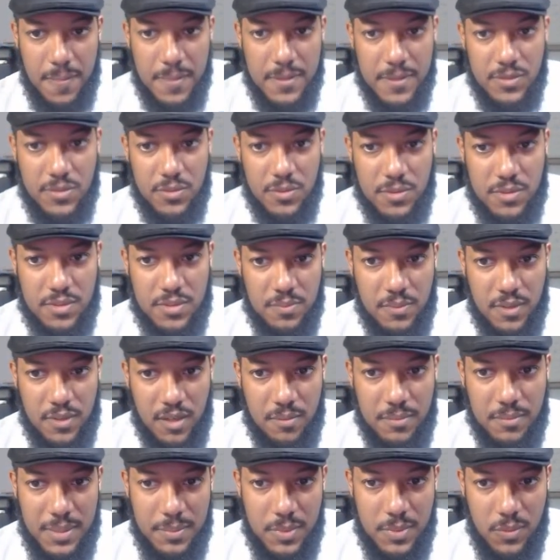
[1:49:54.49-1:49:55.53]
sort of
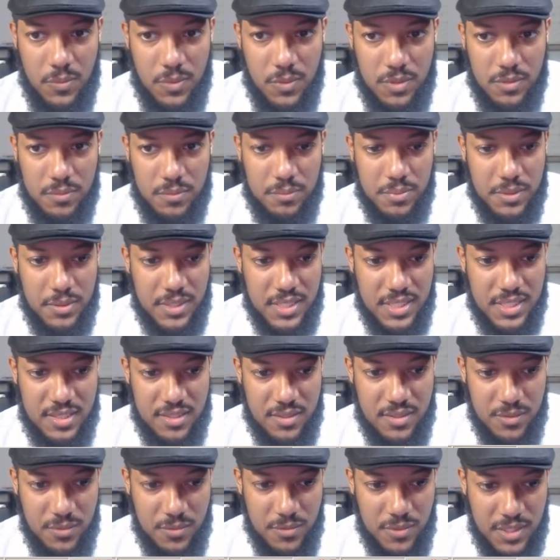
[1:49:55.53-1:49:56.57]
small. Maybe we'll put this
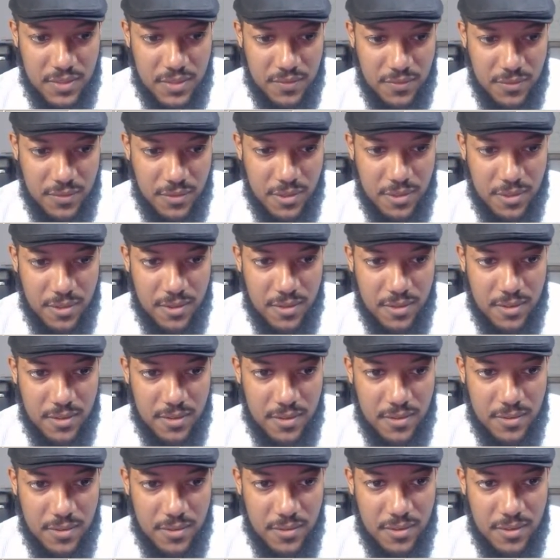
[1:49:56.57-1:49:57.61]
to 1/4,
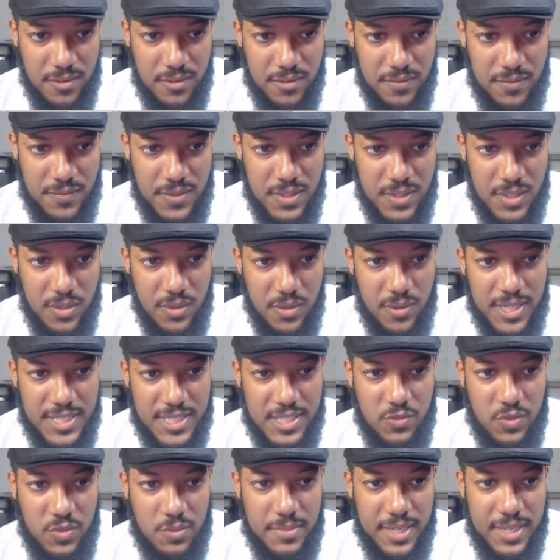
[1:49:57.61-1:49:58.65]
or
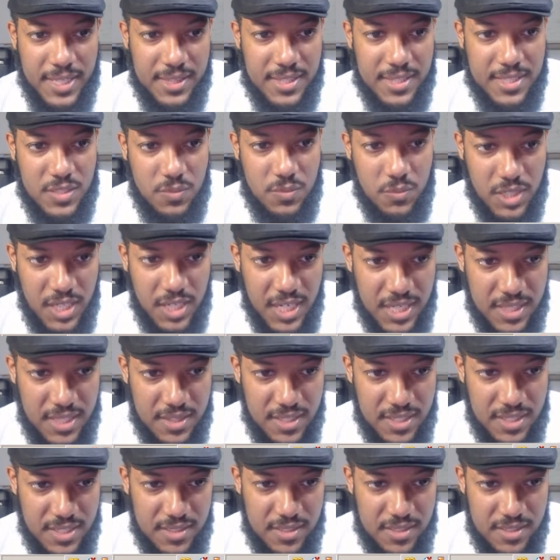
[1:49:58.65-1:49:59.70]
actually we make this 1/8
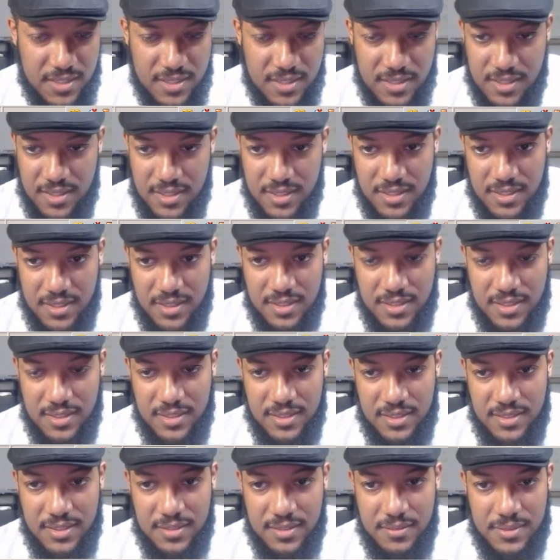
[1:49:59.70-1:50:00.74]
inch
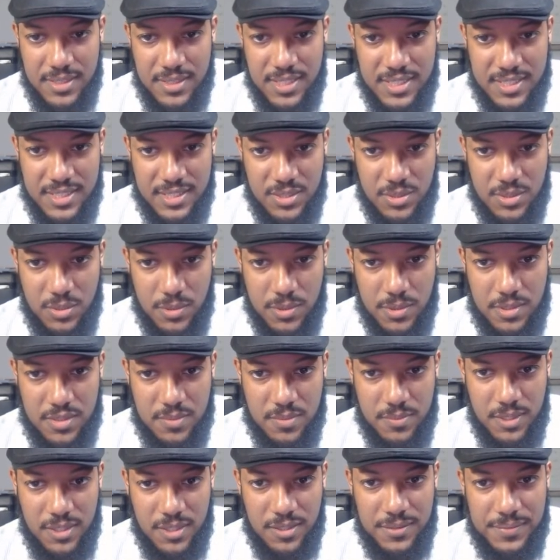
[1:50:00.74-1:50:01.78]
because it's sort of
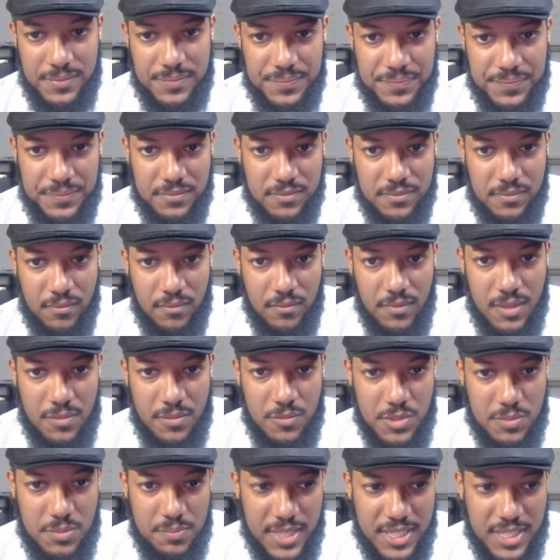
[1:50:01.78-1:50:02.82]
small.
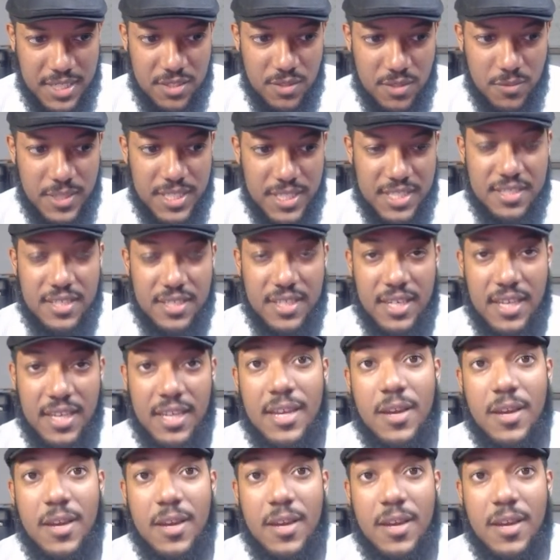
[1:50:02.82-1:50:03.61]
We'll make sure we see